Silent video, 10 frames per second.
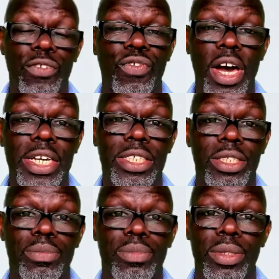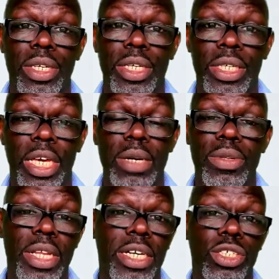advise them, keep
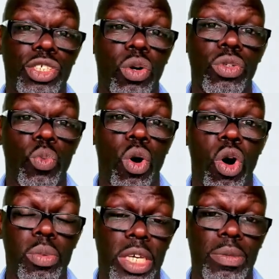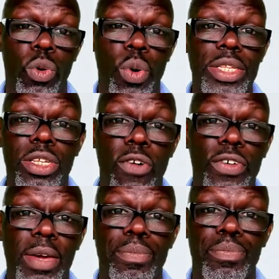the neck and shoulder warm, keep the wind off
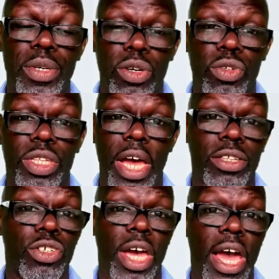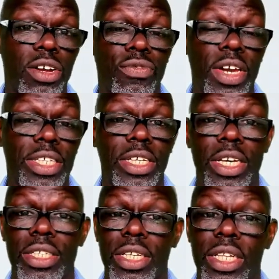it, because that's going to aggravate
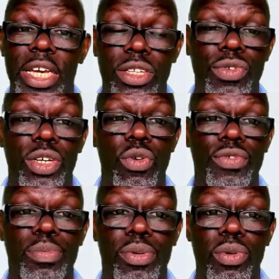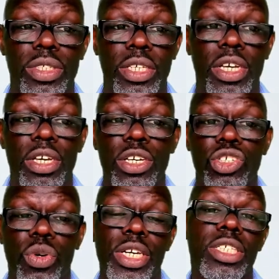it and delay the recovery process.
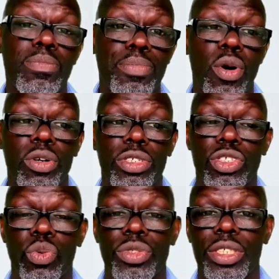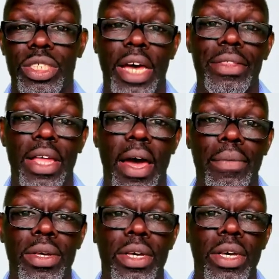So it is important to understand that.